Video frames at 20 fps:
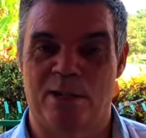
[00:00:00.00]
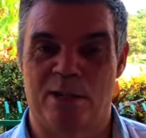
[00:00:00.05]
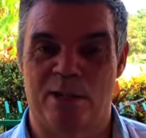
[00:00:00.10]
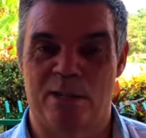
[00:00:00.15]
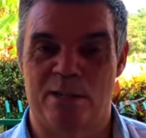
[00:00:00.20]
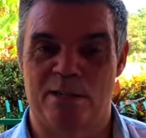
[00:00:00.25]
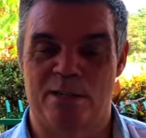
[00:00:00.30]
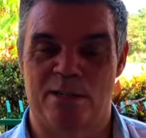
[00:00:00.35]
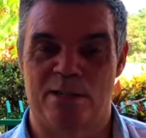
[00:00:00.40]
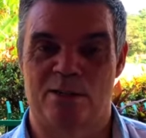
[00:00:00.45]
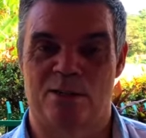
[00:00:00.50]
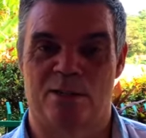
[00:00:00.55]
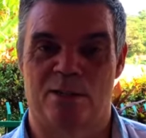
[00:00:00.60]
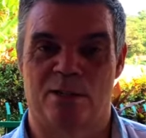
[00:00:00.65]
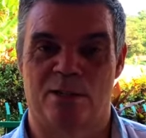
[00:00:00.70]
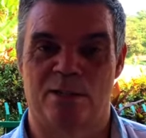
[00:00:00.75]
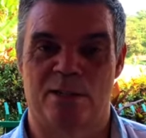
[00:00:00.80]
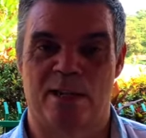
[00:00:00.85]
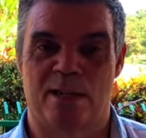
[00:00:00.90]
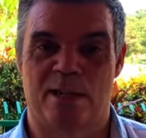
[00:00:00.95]
years it's going
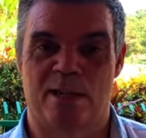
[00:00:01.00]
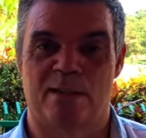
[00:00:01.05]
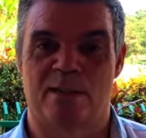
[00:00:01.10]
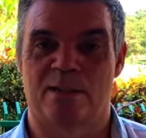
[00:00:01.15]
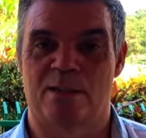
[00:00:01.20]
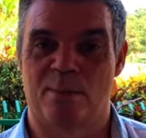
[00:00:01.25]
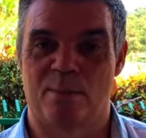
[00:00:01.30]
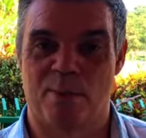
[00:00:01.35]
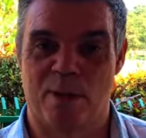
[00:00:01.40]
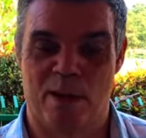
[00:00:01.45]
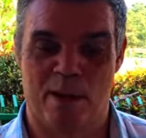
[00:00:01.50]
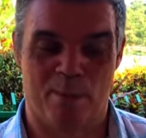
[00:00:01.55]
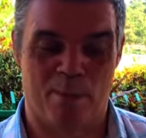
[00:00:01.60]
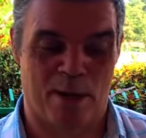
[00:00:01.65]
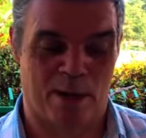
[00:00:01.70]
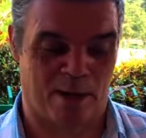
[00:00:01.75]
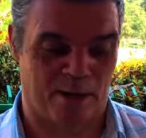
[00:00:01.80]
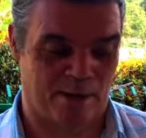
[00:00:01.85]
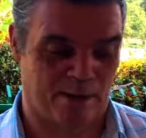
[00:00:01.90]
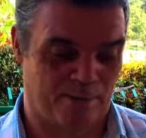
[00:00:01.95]
to take to pay
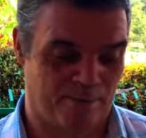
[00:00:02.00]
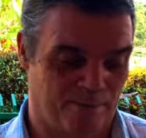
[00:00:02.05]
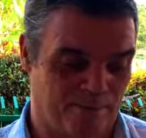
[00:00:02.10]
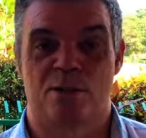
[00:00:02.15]
back.